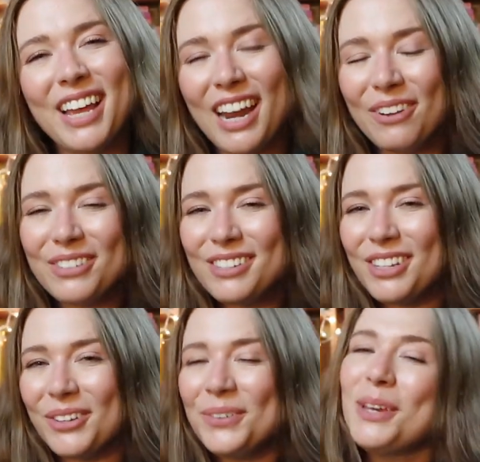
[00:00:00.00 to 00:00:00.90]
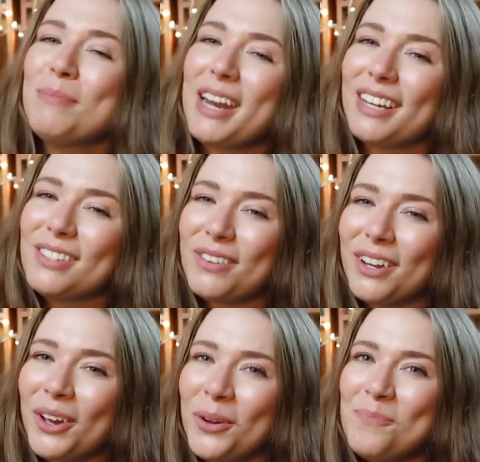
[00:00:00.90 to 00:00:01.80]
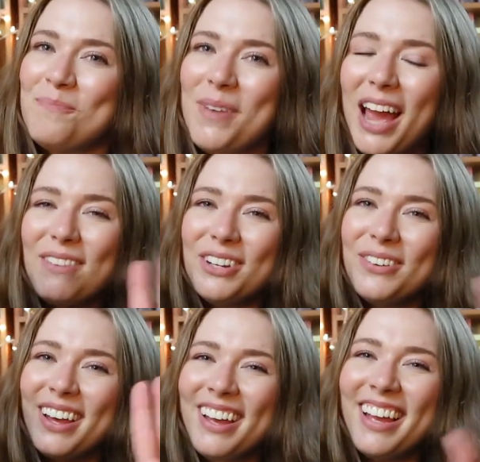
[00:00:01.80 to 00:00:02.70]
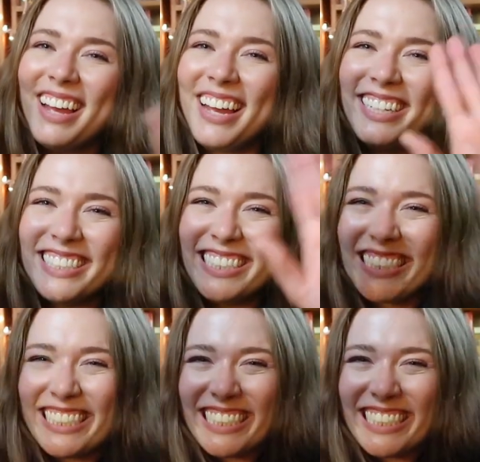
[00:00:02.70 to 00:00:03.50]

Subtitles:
and I will see you in my next video. Bye everyone!